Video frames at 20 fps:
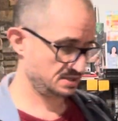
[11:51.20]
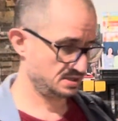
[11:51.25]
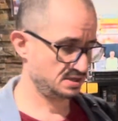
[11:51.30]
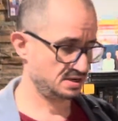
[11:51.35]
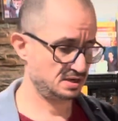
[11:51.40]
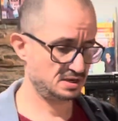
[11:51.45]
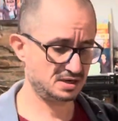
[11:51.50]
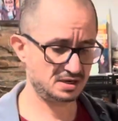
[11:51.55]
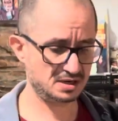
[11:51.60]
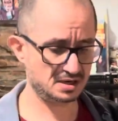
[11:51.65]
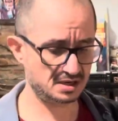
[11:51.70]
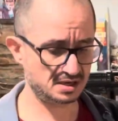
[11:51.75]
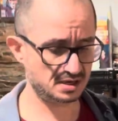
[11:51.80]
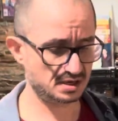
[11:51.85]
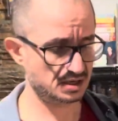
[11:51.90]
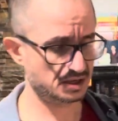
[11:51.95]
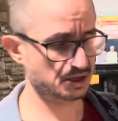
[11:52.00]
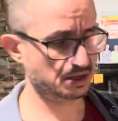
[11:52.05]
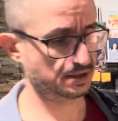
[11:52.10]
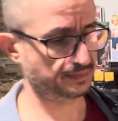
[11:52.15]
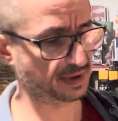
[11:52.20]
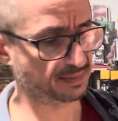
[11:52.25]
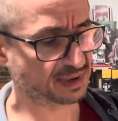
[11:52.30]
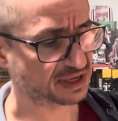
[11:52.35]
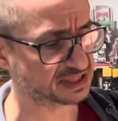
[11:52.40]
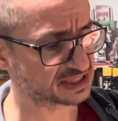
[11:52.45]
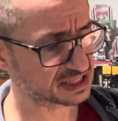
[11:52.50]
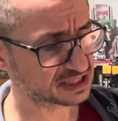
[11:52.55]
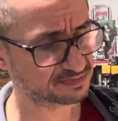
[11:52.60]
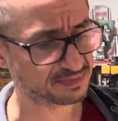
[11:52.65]

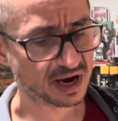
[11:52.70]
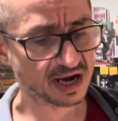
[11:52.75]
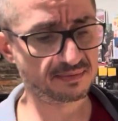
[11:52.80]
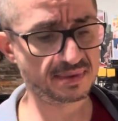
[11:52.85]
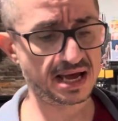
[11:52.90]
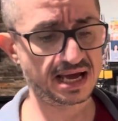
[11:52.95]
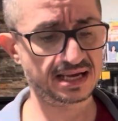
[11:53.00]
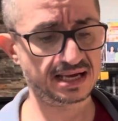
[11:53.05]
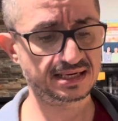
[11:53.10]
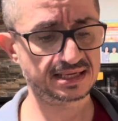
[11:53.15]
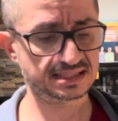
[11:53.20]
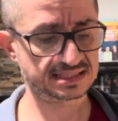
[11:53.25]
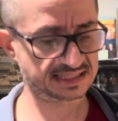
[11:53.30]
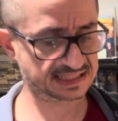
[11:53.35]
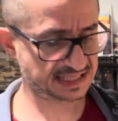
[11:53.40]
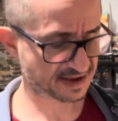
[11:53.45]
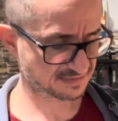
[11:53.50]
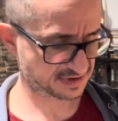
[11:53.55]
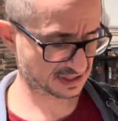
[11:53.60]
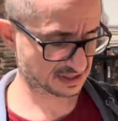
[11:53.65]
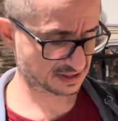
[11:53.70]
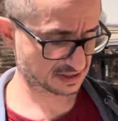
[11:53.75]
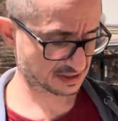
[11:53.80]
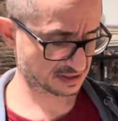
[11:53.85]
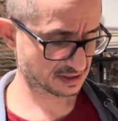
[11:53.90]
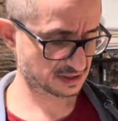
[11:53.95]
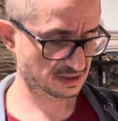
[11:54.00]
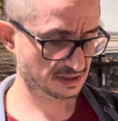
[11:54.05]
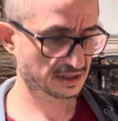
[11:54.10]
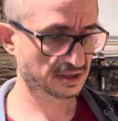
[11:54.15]
Amazing Spider-Man 7.
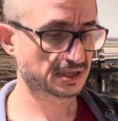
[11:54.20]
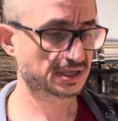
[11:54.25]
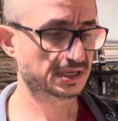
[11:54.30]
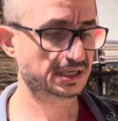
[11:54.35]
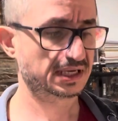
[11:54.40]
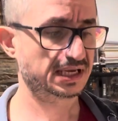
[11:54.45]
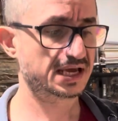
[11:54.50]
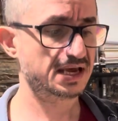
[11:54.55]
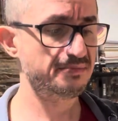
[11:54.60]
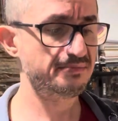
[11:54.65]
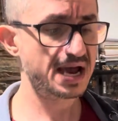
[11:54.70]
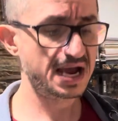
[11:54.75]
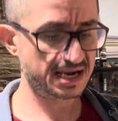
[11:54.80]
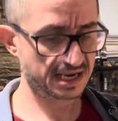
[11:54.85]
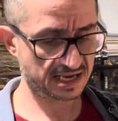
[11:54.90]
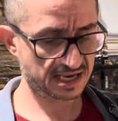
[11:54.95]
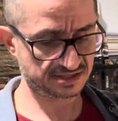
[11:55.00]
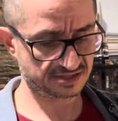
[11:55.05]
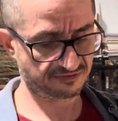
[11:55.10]
Came back as a